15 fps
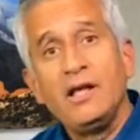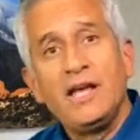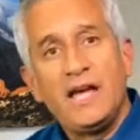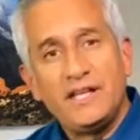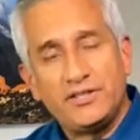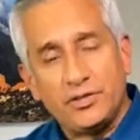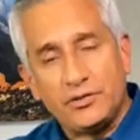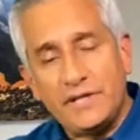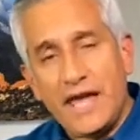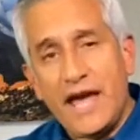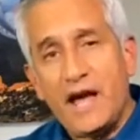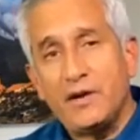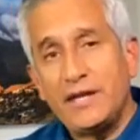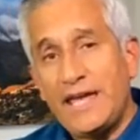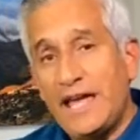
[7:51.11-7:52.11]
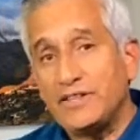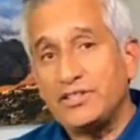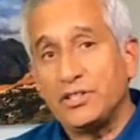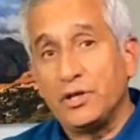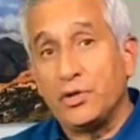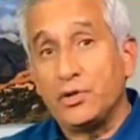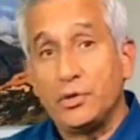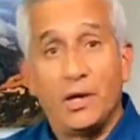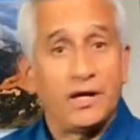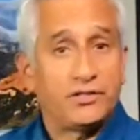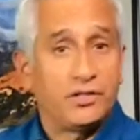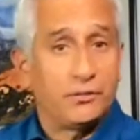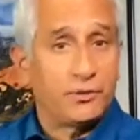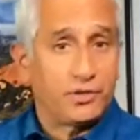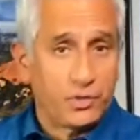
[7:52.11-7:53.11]
and so now he has to go through
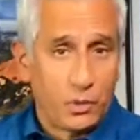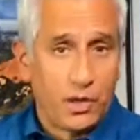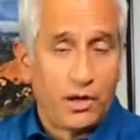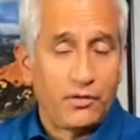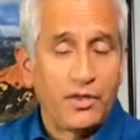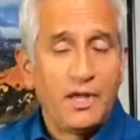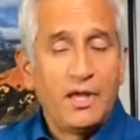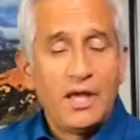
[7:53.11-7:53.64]
October 12th.